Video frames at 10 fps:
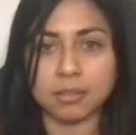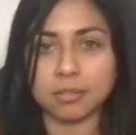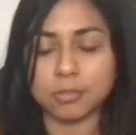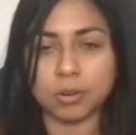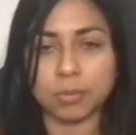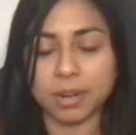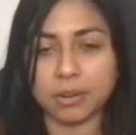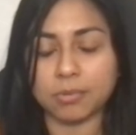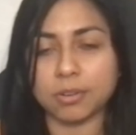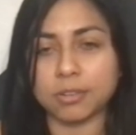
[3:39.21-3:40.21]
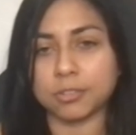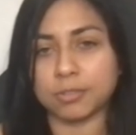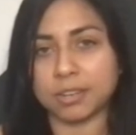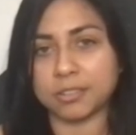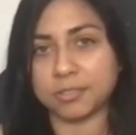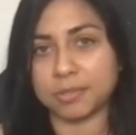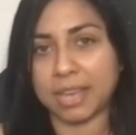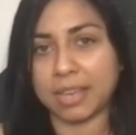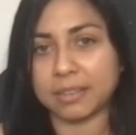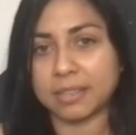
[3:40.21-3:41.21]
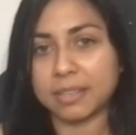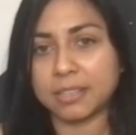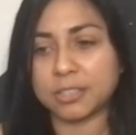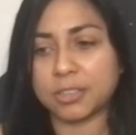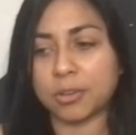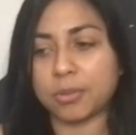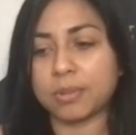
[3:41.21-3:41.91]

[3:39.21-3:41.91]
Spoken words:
trumpet headquarters to try to do that. So